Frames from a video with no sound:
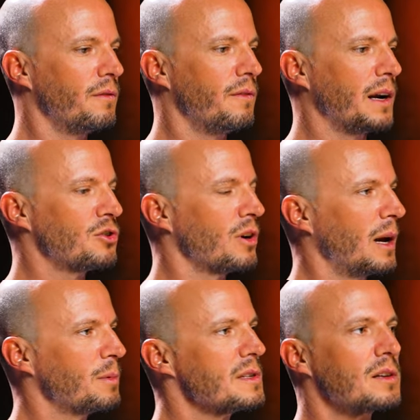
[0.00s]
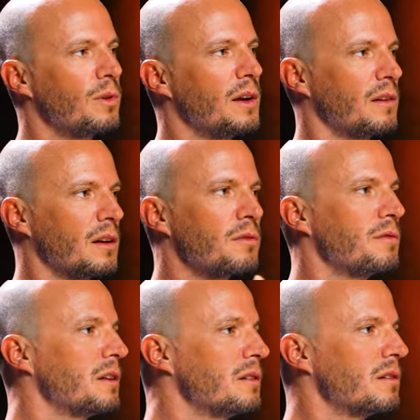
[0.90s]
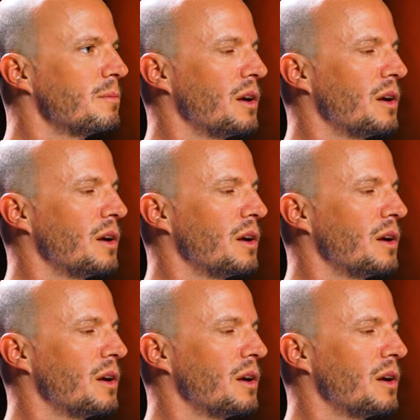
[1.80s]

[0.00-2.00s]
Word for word: venture capitalists to raise another fund